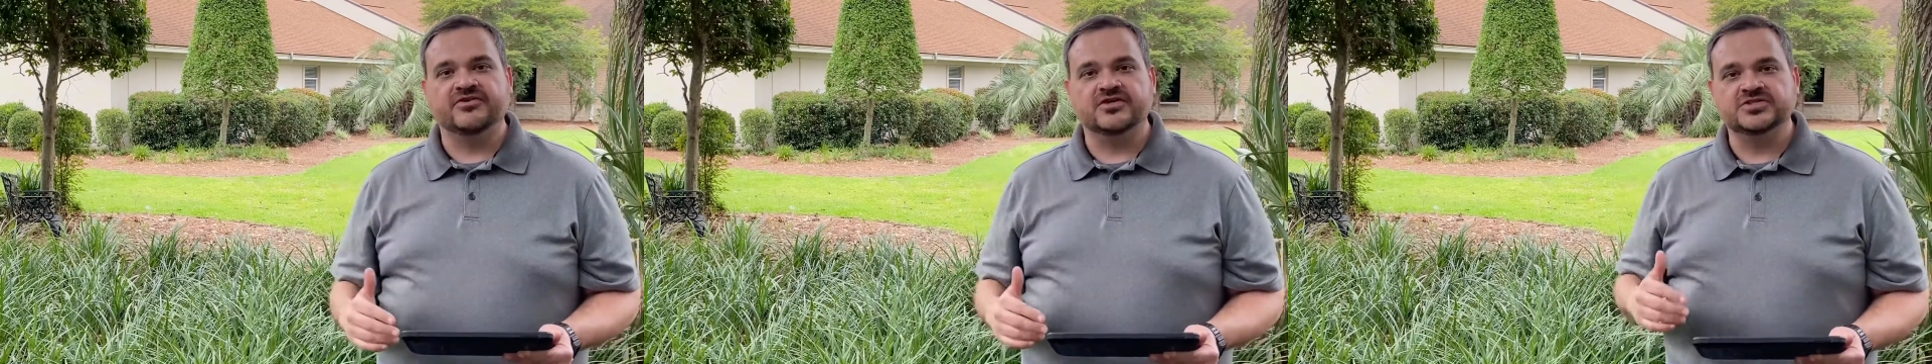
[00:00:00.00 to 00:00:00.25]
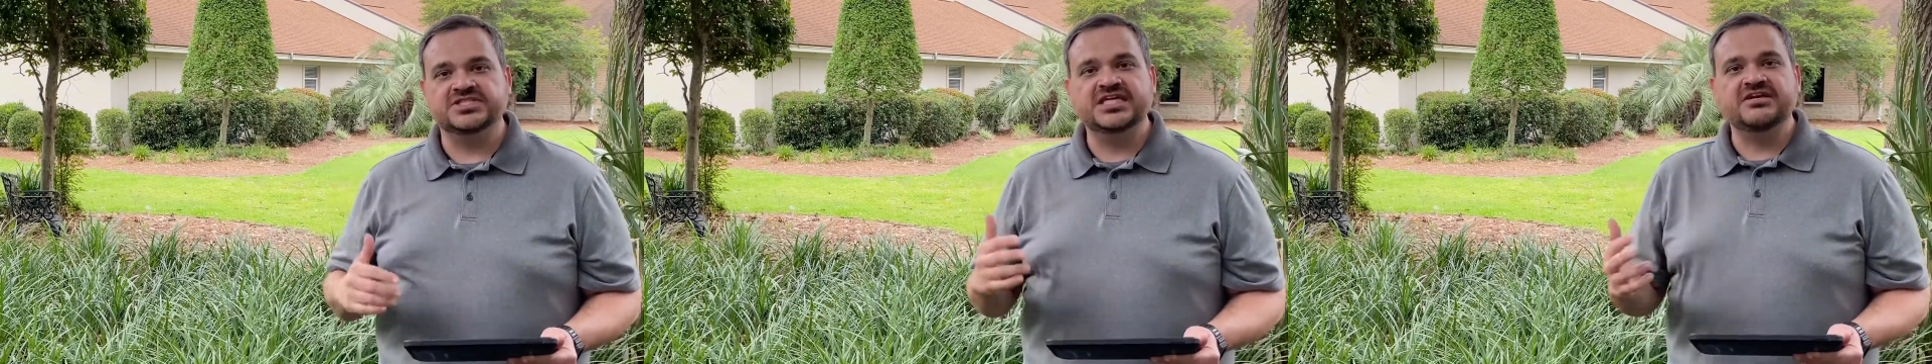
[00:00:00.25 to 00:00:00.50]

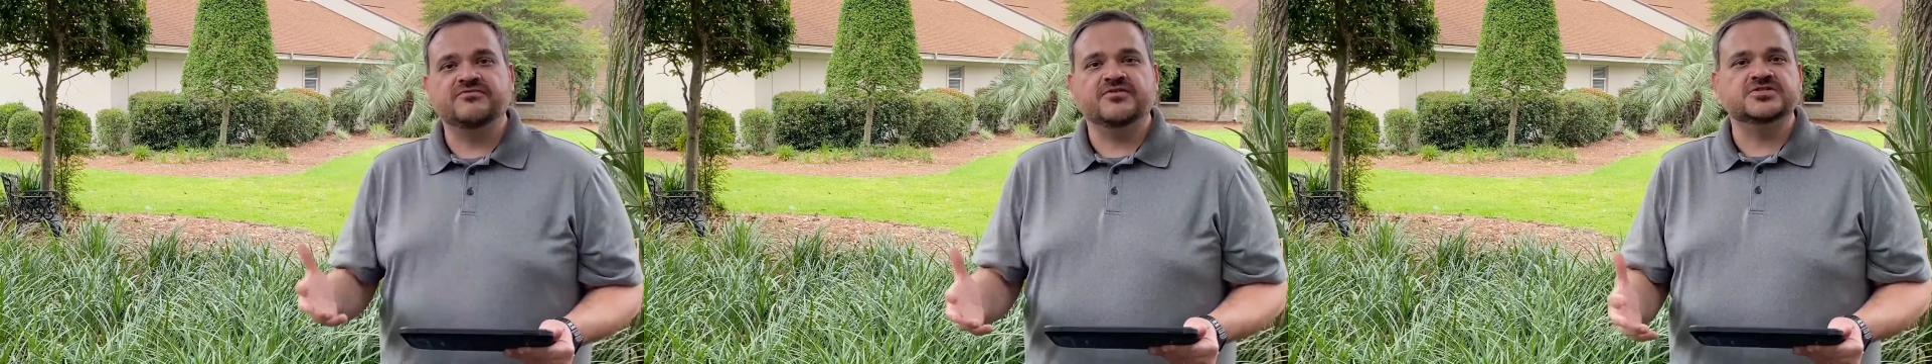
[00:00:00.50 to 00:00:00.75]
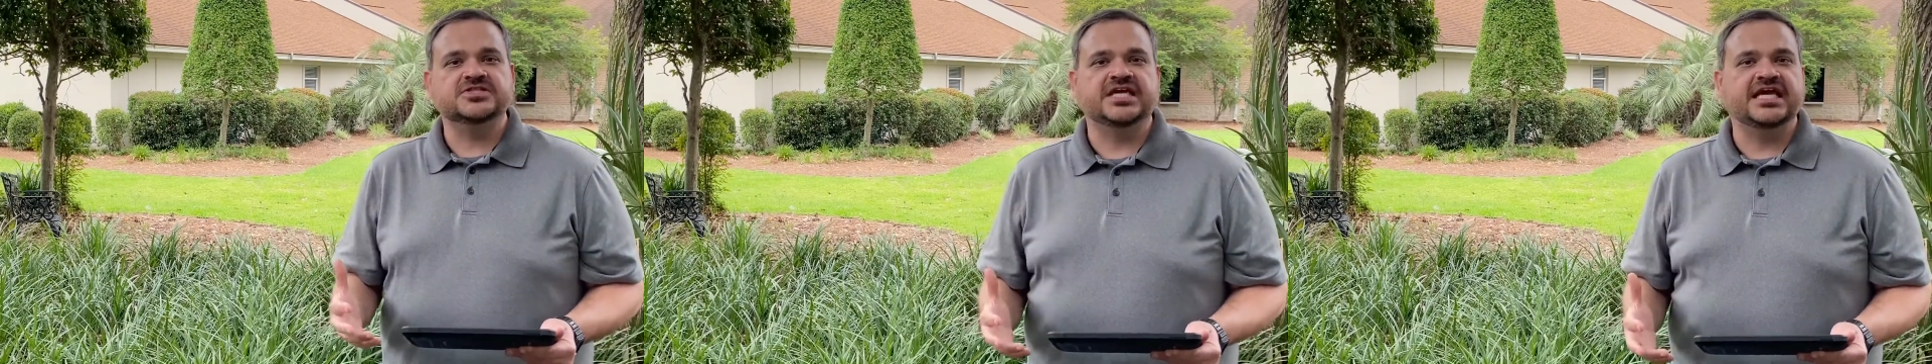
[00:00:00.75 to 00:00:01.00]
first. Seek
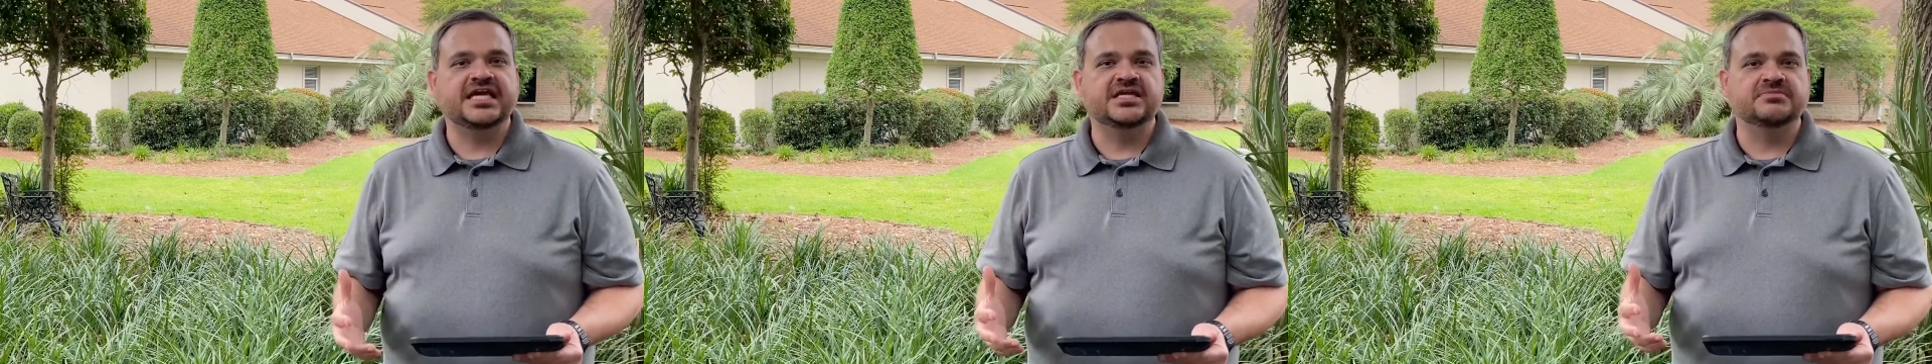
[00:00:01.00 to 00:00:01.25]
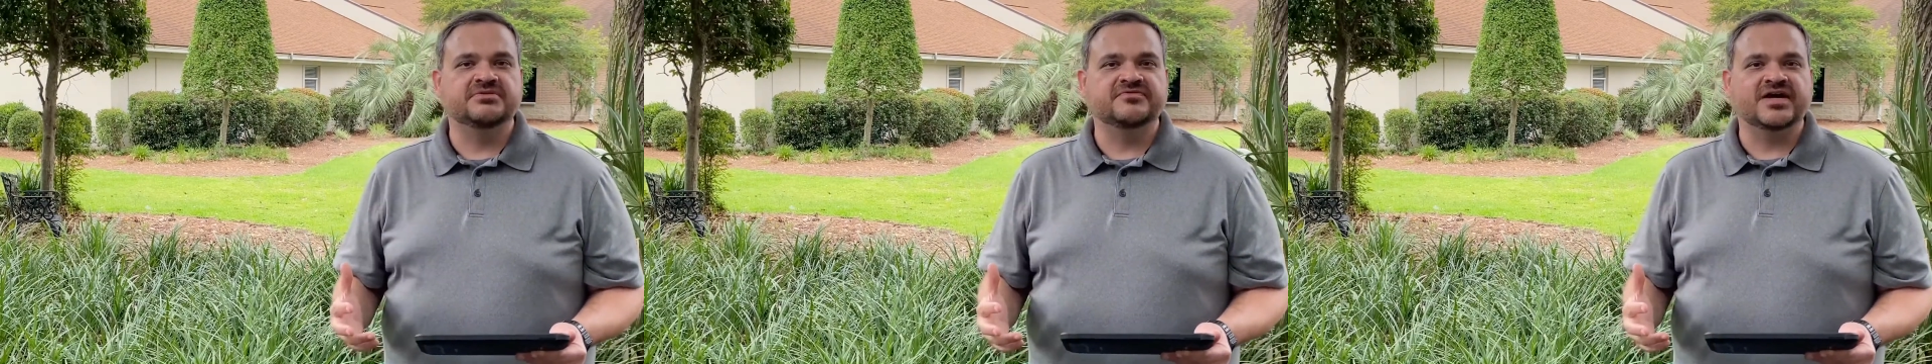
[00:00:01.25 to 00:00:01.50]
first the
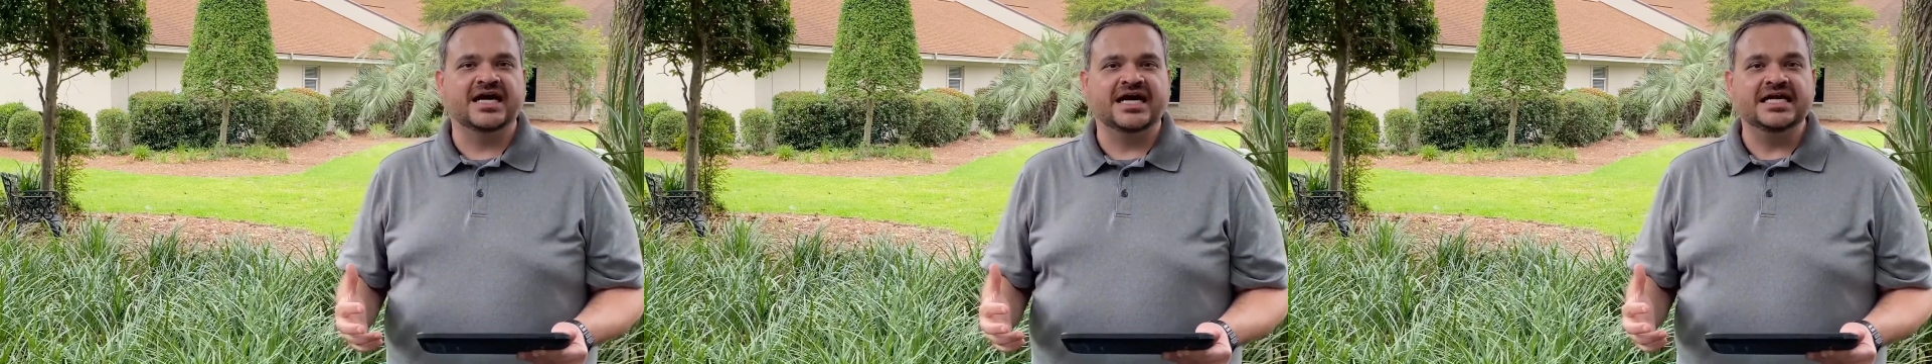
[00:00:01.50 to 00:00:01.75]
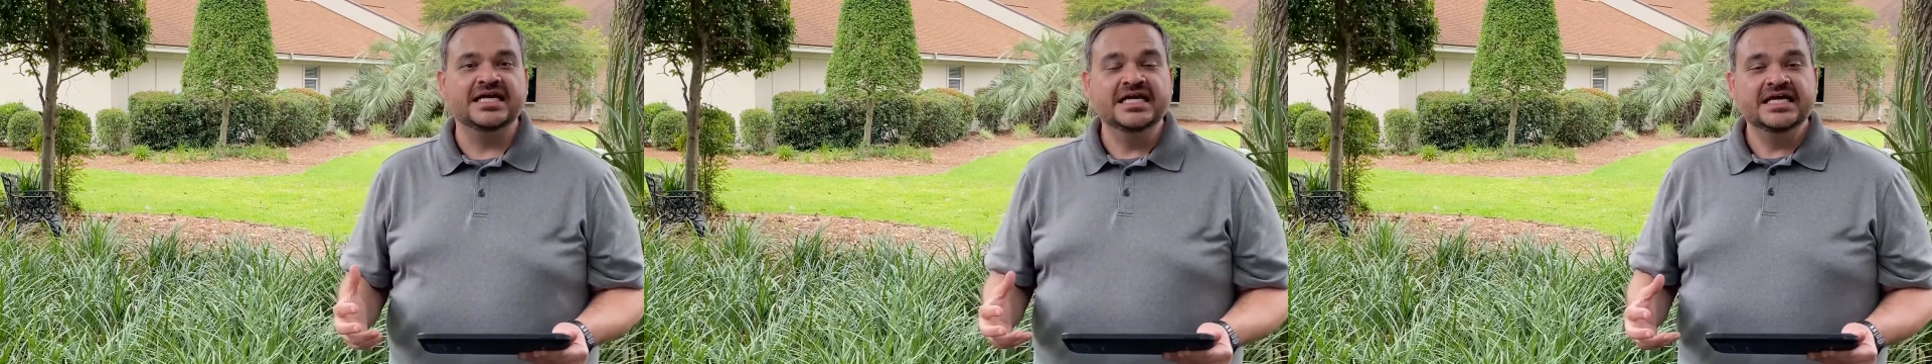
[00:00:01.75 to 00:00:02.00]
kingdom of God,